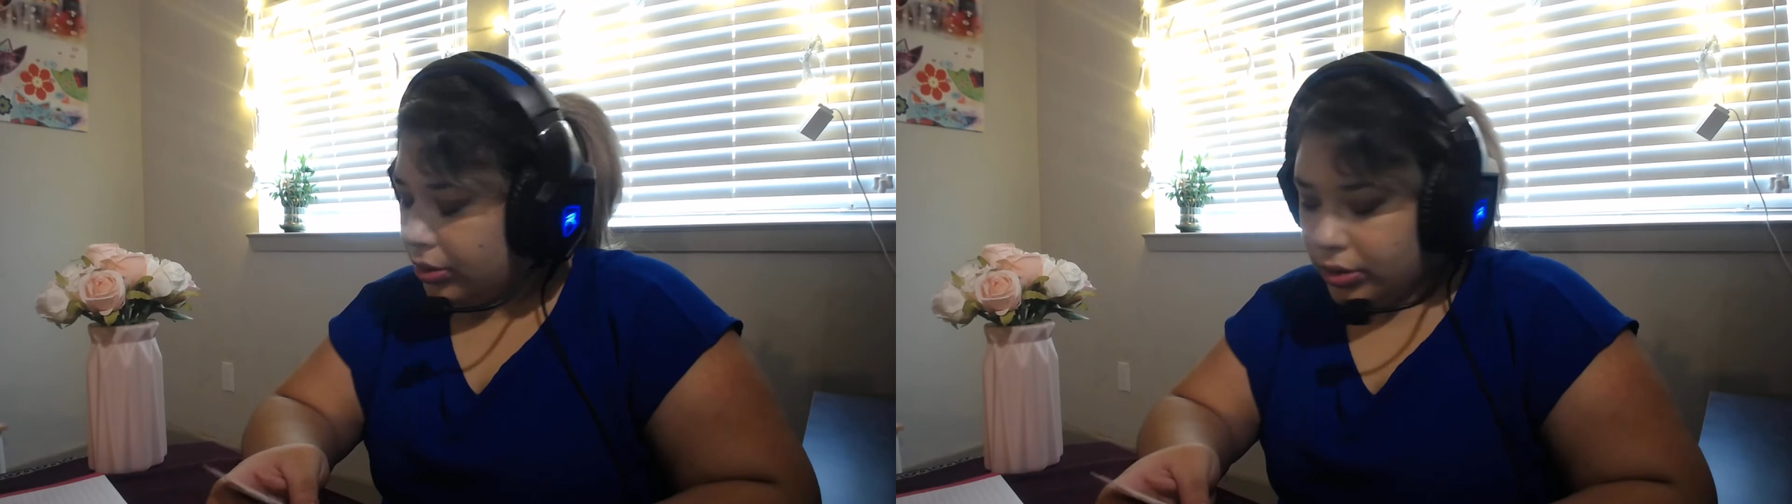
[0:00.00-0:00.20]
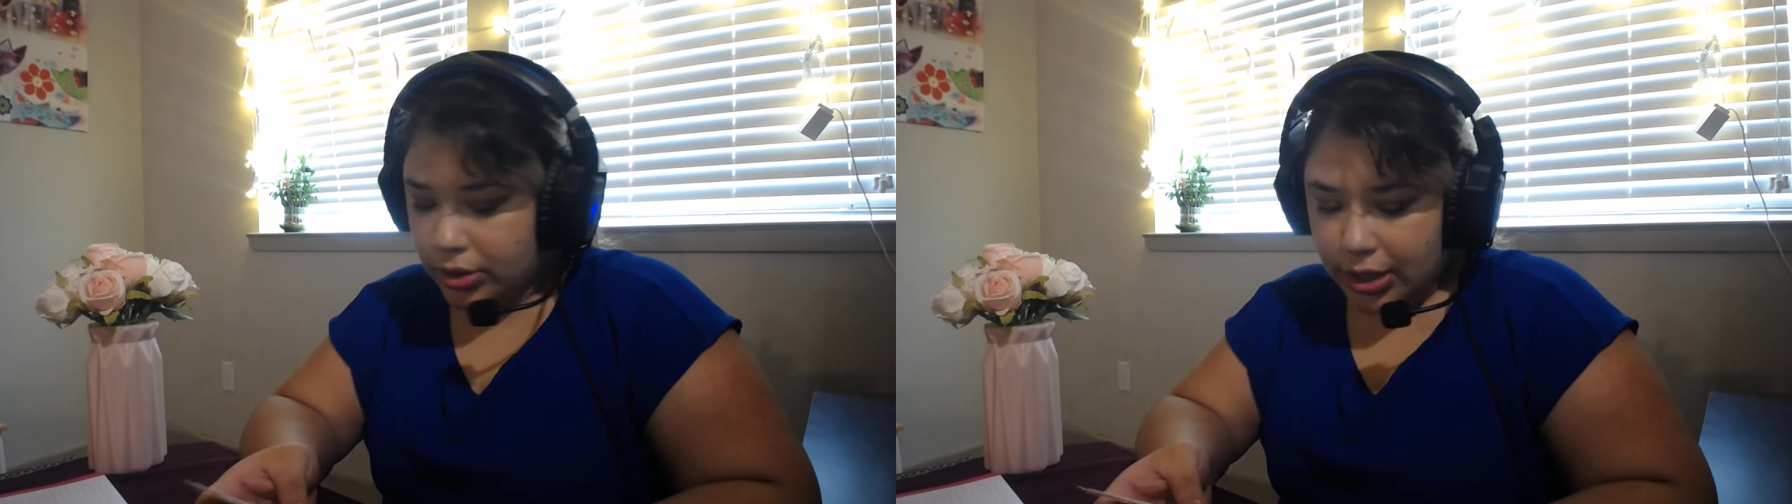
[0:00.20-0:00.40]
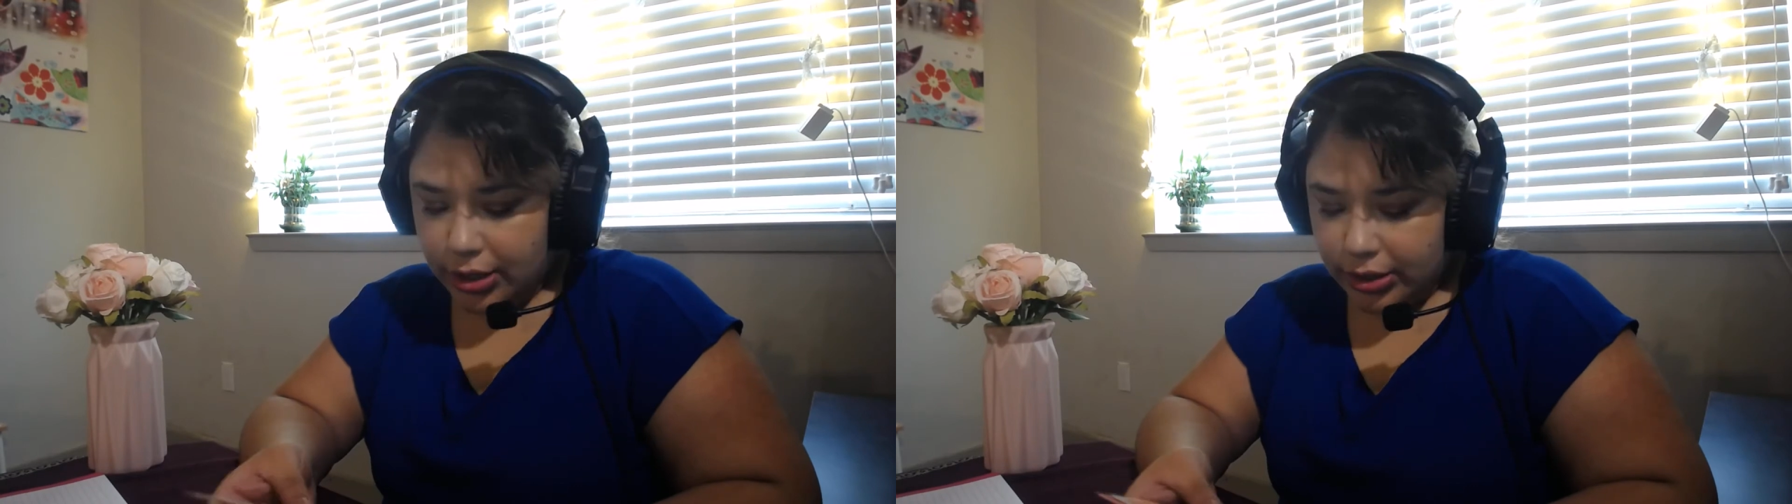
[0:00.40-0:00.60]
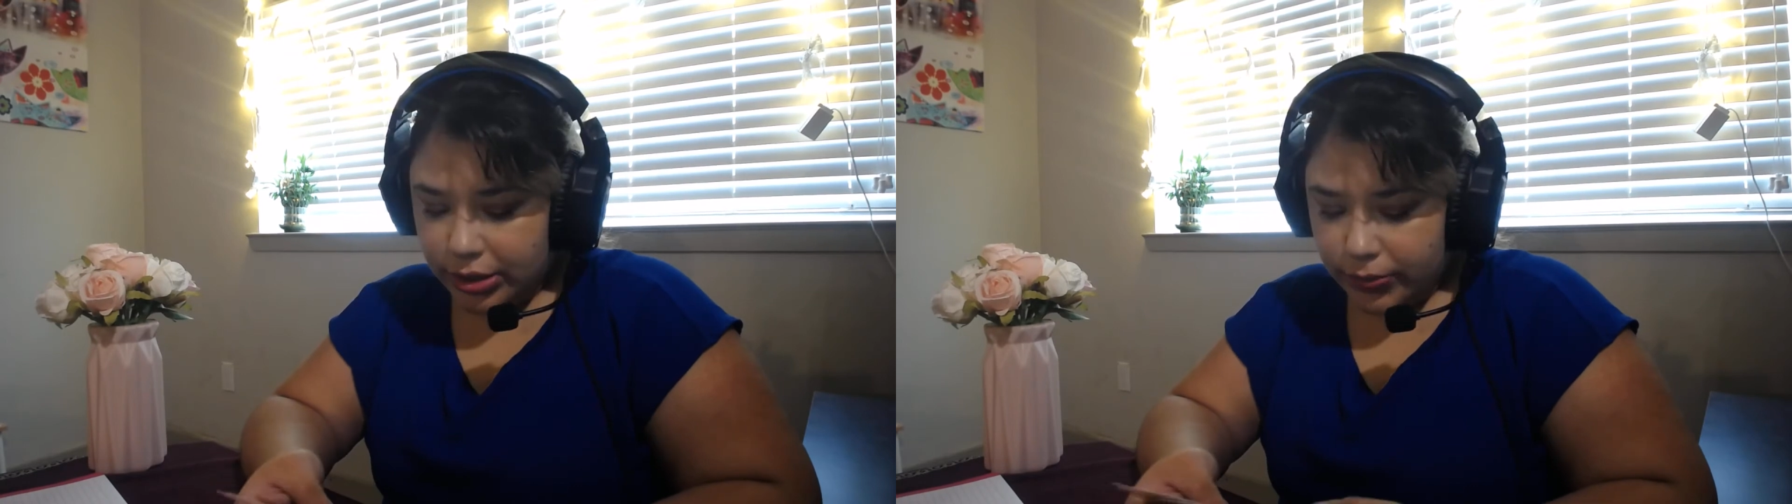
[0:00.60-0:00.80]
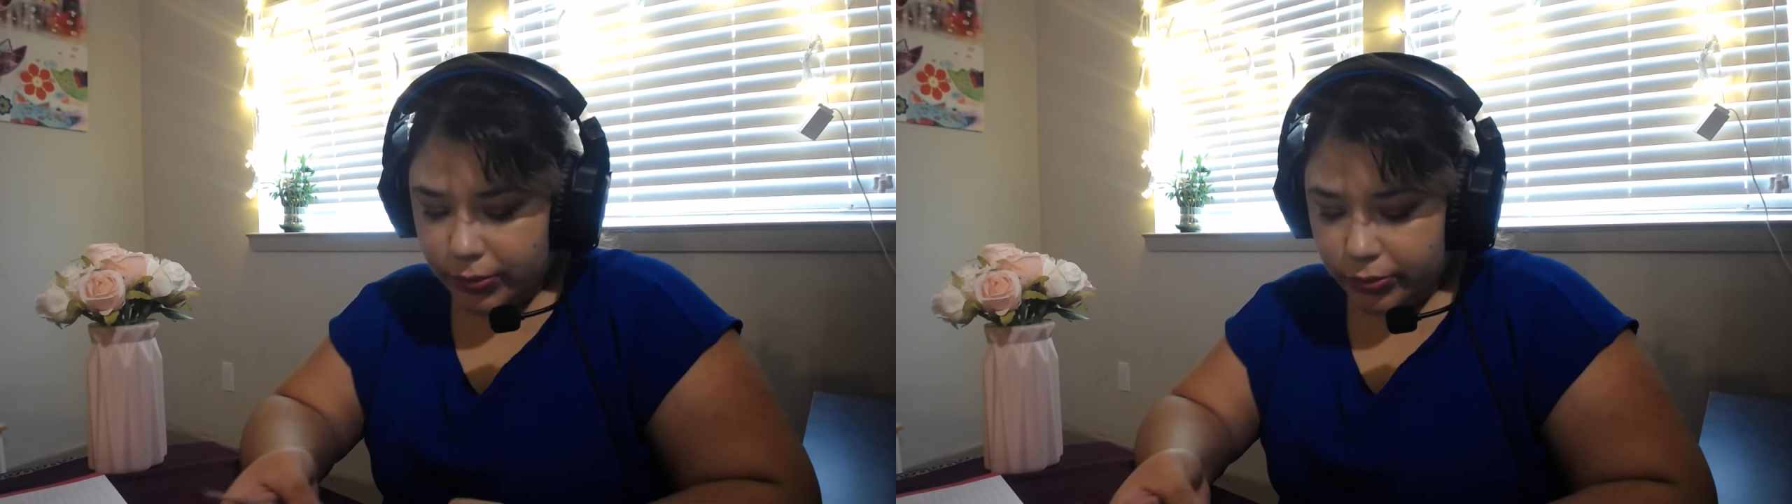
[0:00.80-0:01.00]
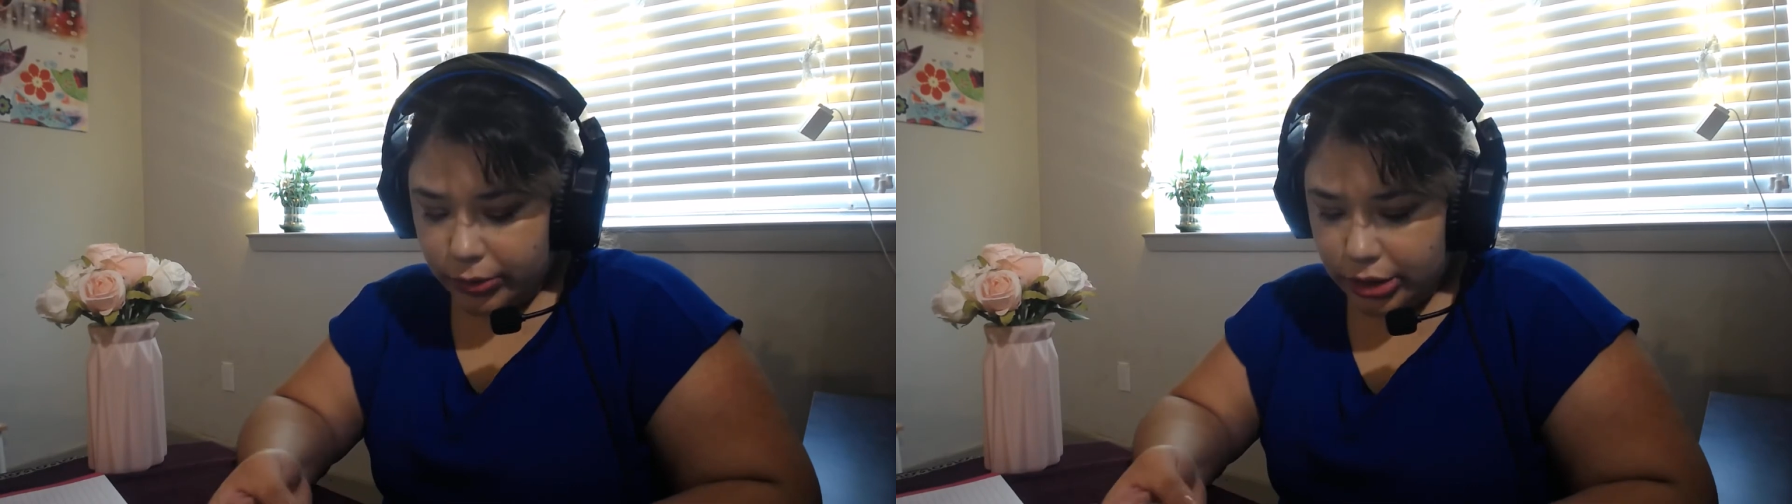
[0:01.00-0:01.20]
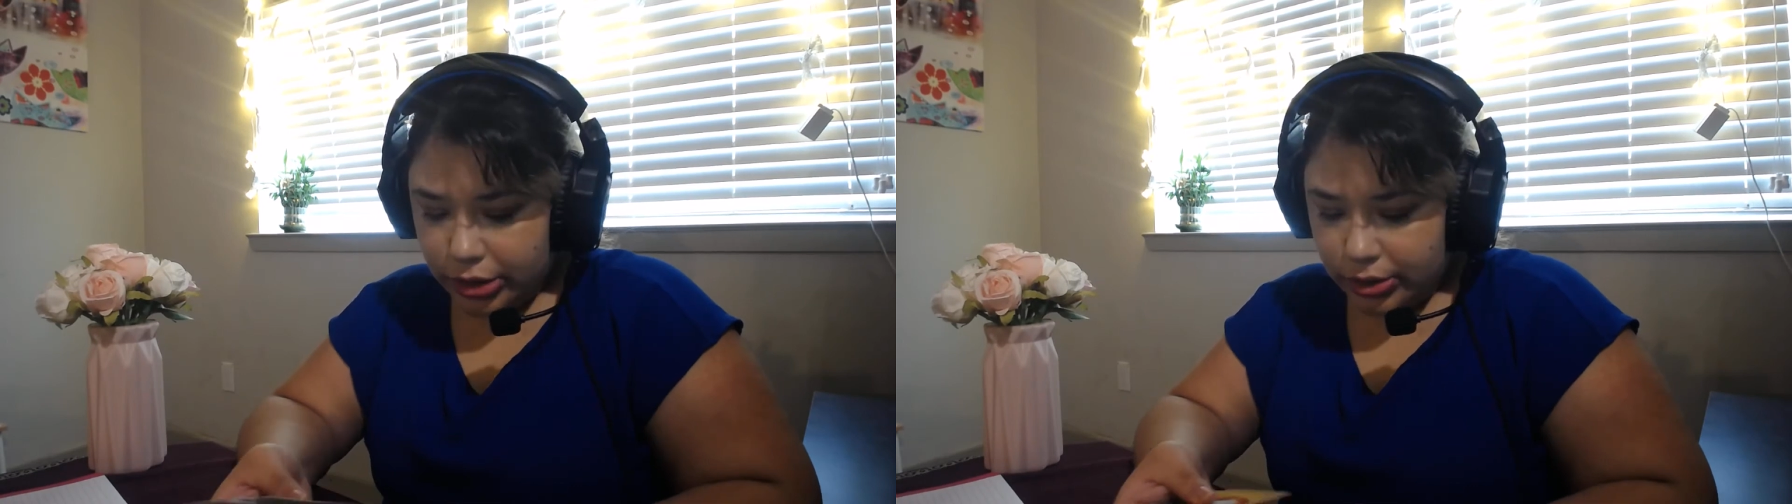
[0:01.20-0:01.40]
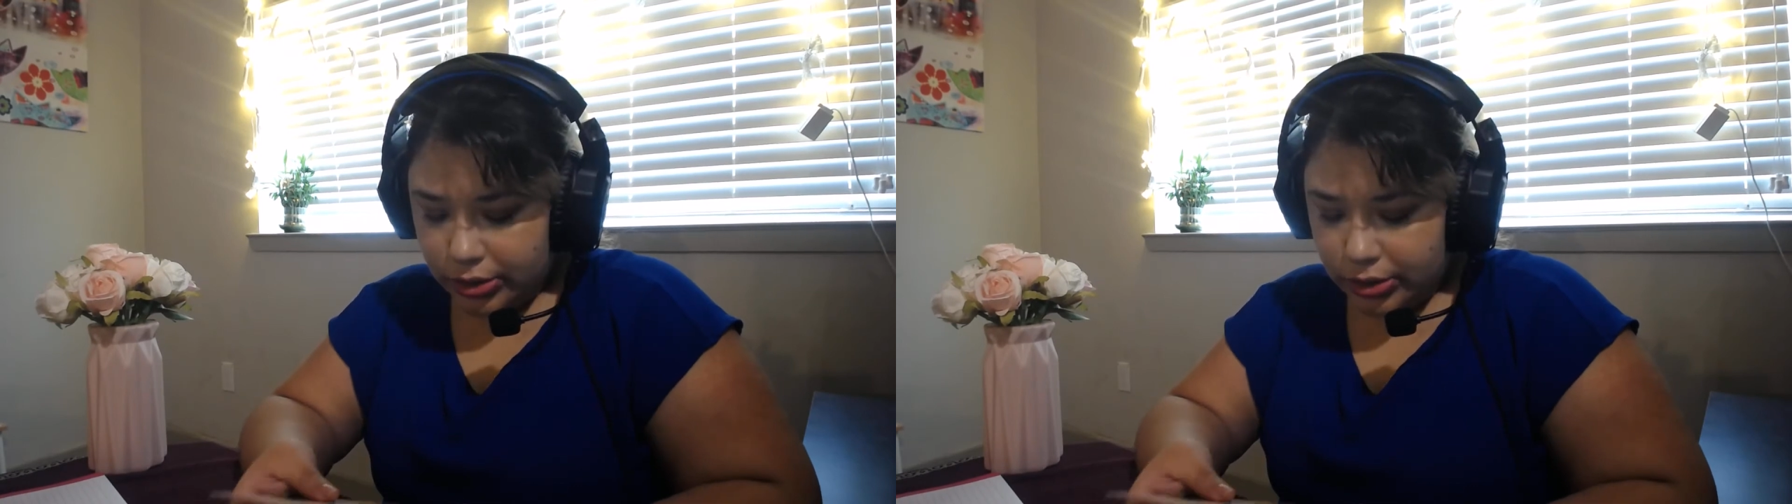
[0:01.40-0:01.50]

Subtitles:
So yeah, the inspiration